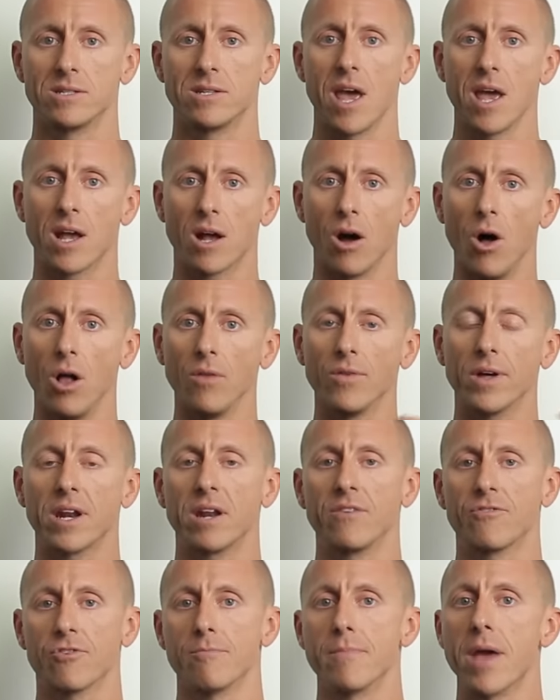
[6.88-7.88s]
to take all
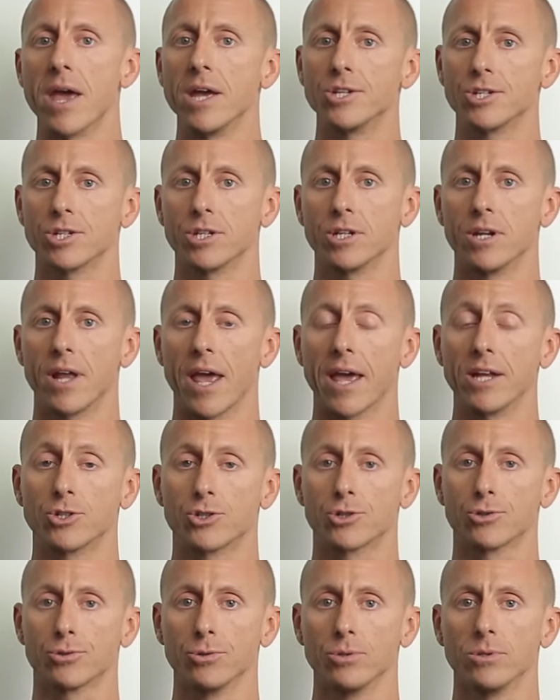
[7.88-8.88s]
that information
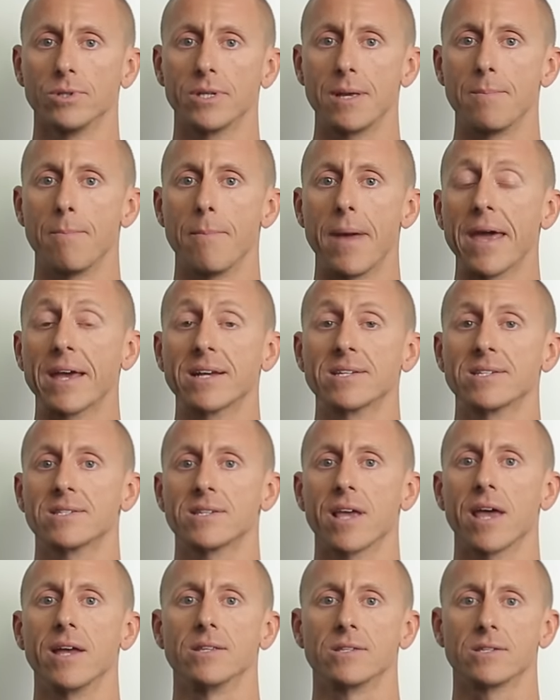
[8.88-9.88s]
and truly make
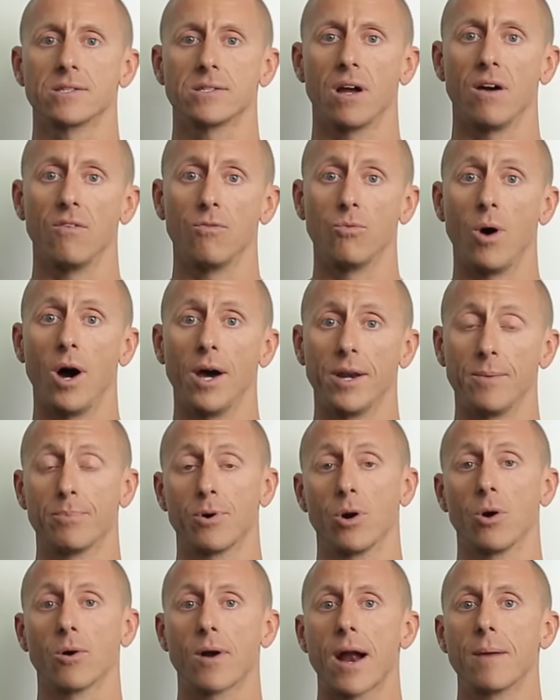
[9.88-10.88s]
sense of what
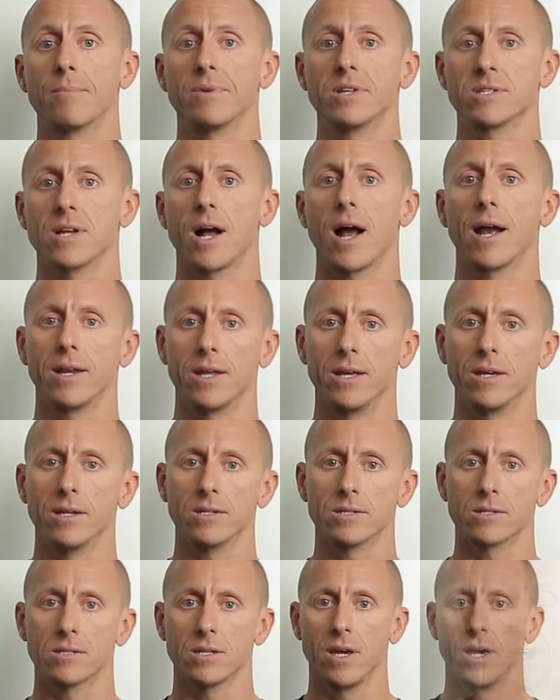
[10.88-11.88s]
program design
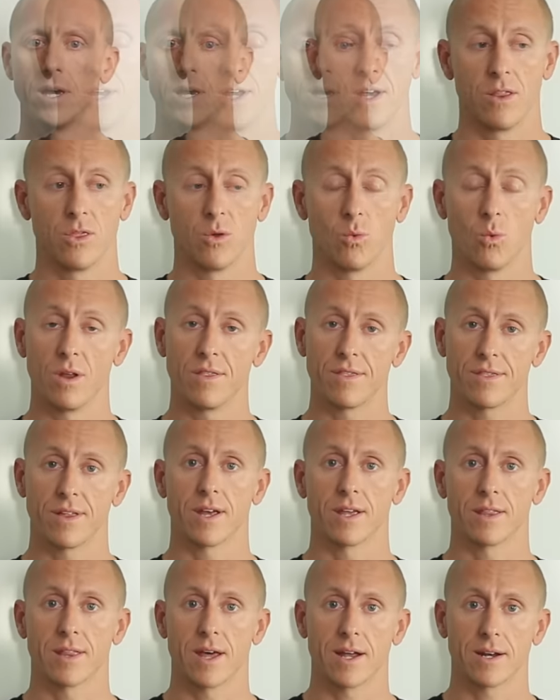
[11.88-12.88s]
is. The one
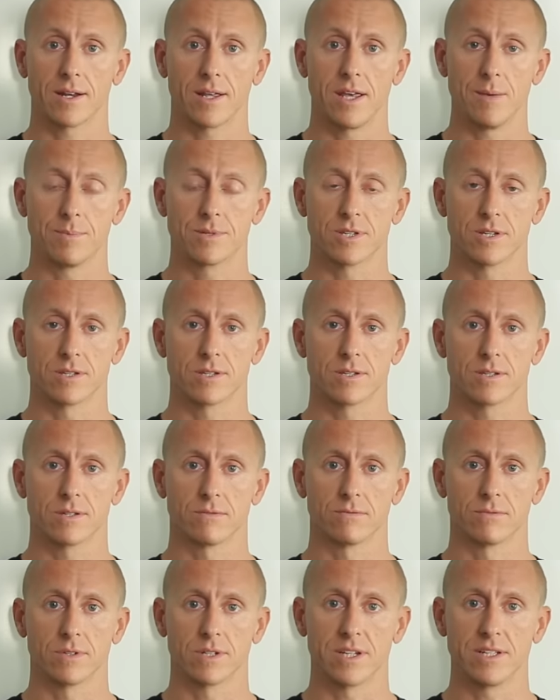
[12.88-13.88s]
thing that keeps
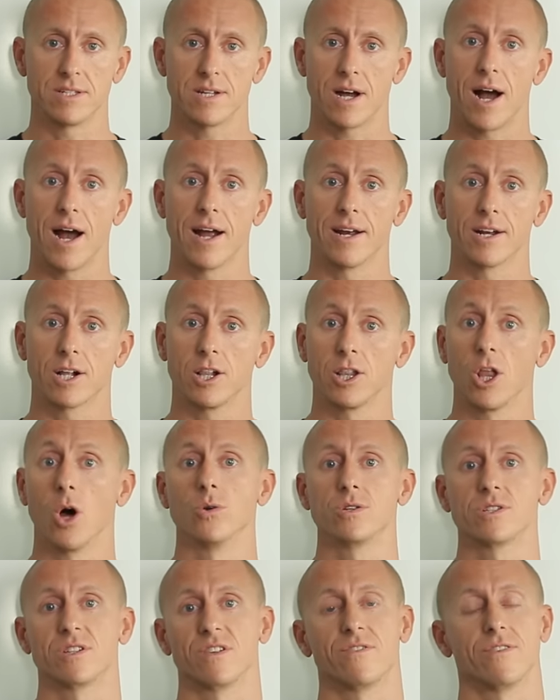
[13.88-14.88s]
us really tied
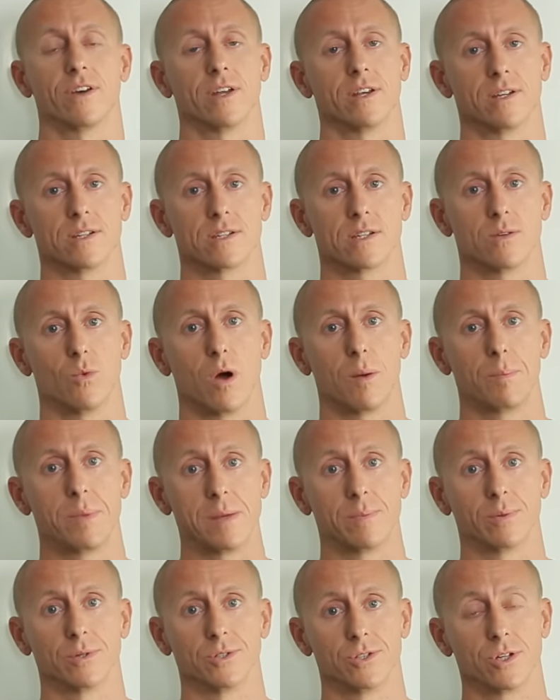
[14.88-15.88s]
close to fitness and what
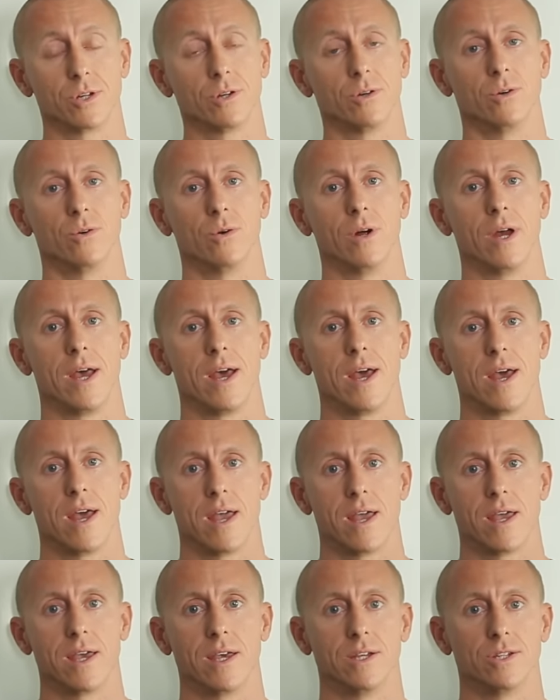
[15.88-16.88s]
people do
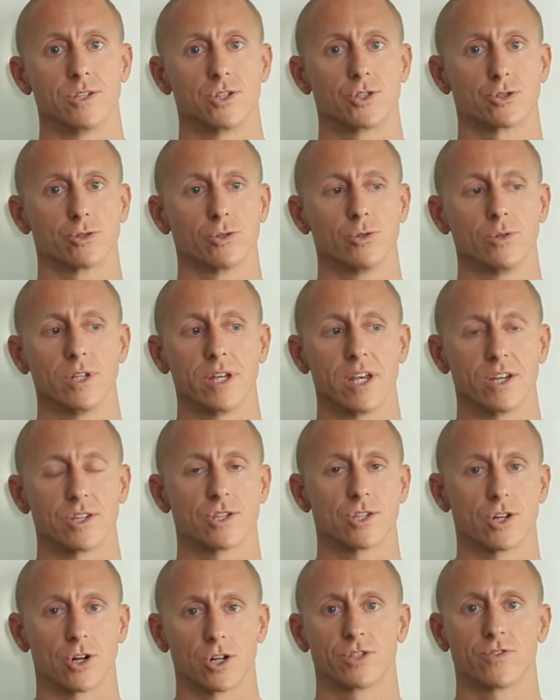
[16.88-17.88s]
is truly a
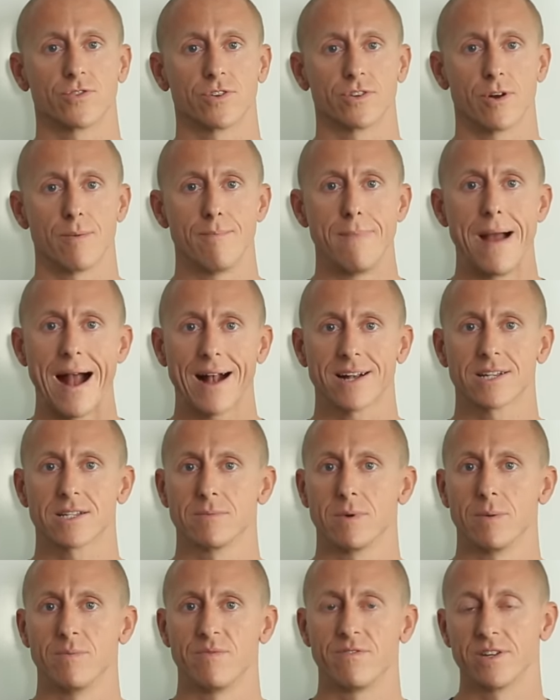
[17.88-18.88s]
search for their
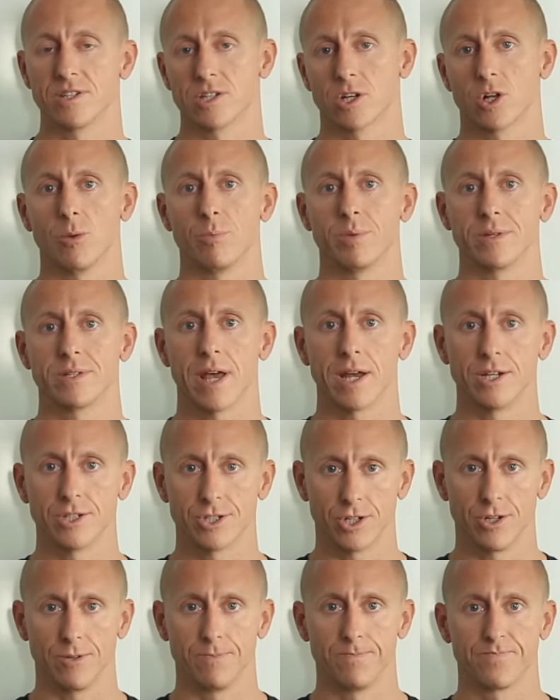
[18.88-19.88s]
maximum physical
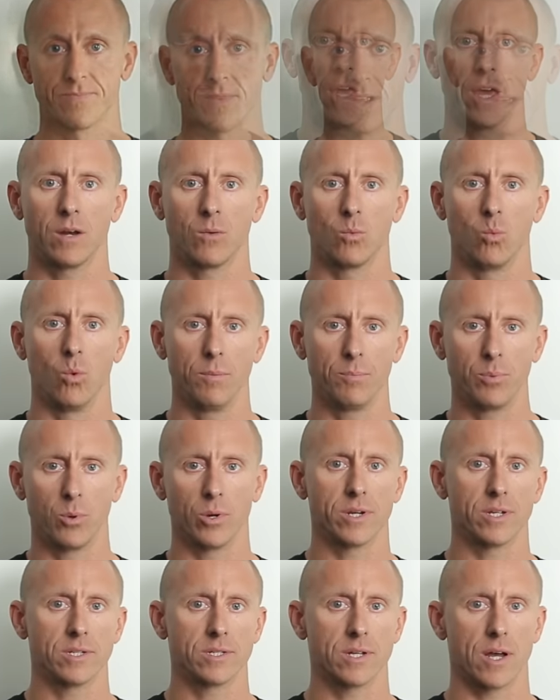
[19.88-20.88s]
potential. At one
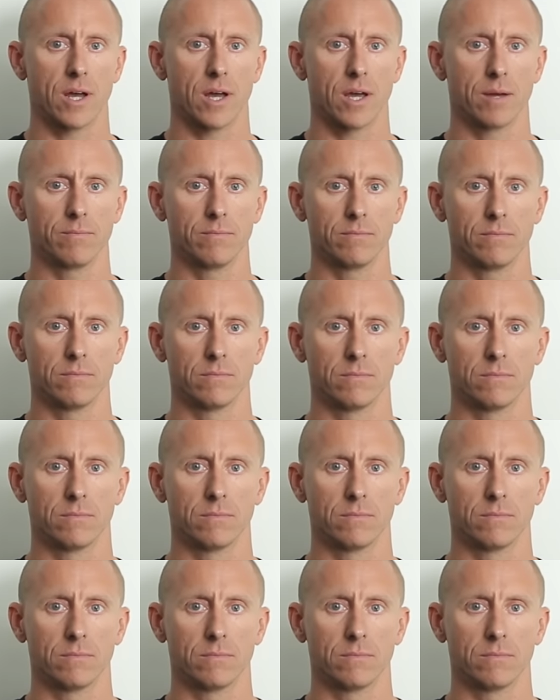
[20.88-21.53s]
point in time,